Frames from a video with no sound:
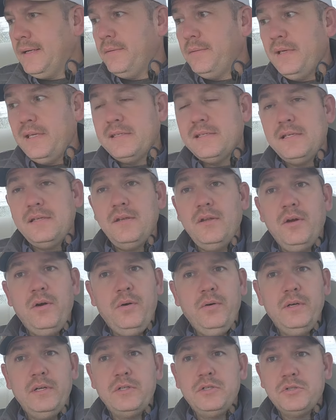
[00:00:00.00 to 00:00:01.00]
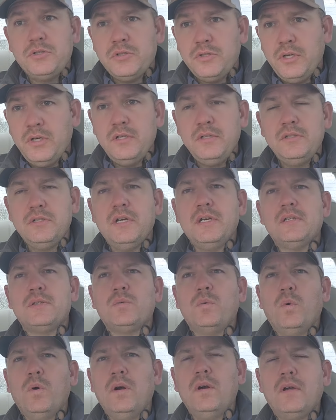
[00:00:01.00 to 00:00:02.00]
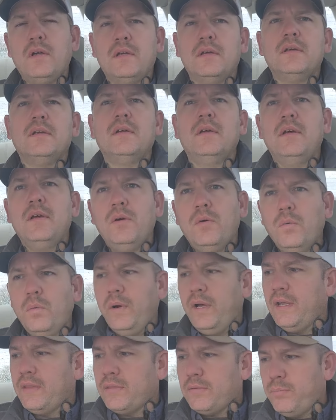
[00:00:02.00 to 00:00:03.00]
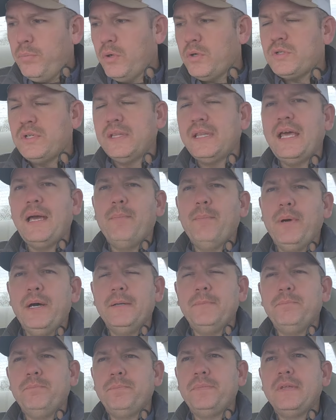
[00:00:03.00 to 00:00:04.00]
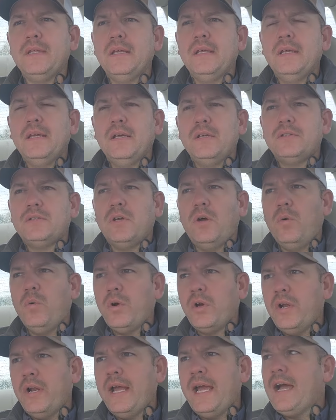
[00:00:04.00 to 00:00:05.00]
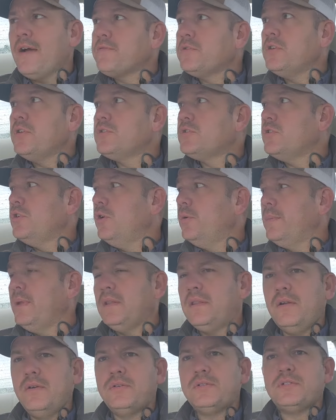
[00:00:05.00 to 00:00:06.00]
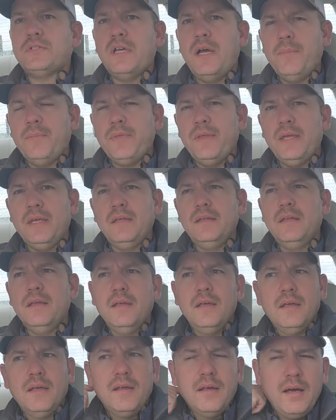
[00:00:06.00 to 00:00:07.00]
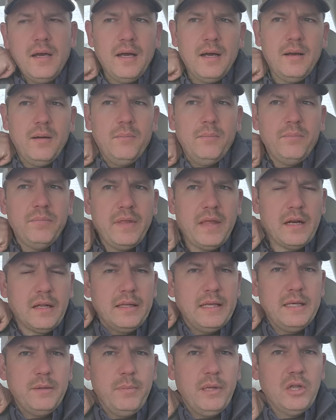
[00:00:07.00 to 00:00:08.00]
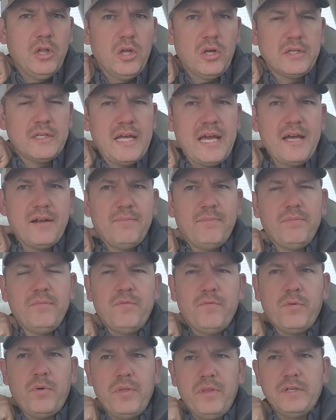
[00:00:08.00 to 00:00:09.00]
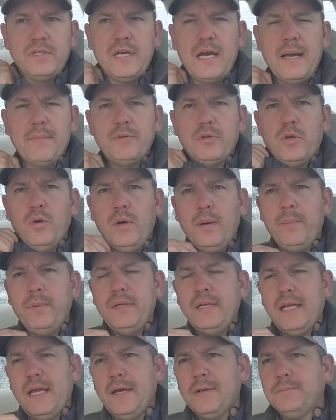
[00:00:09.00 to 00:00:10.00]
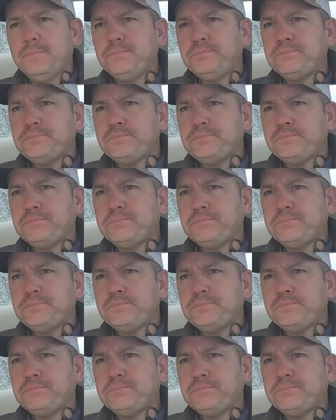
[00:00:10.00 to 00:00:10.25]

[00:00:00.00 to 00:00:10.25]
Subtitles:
He said, no, it should just work with pushing that button. So we're gonna have to assume that there's something that'll need to be looked at for the top to go up and down.